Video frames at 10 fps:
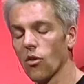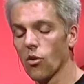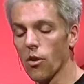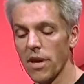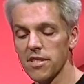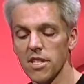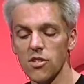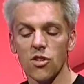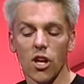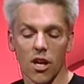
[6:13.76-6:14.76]
or a
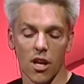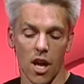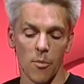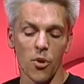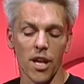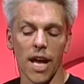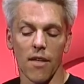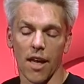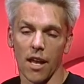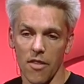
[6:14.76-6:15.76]
message and put it
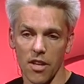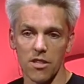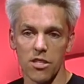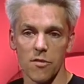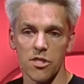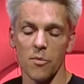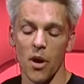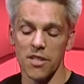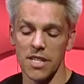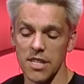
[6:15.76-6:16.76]
out there like the Conservative
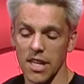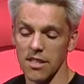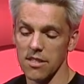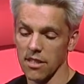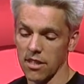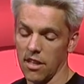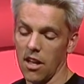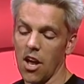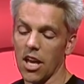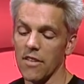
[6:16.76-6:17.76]
Party did
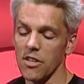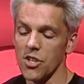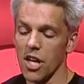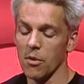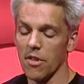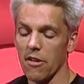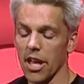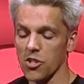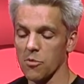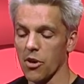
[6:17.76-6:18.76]
earlier this year with their
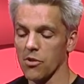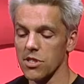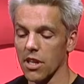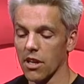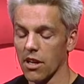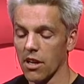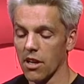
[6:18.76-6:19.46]
election poster.